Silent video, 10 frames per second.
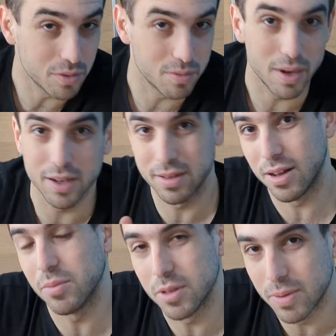to my Dell
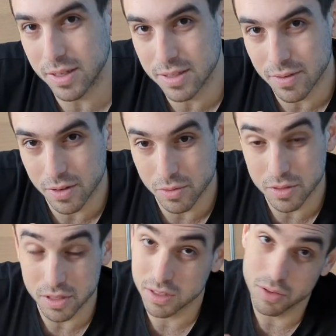Optiplex
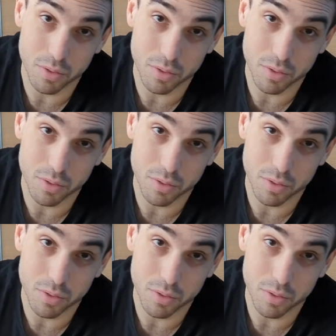760,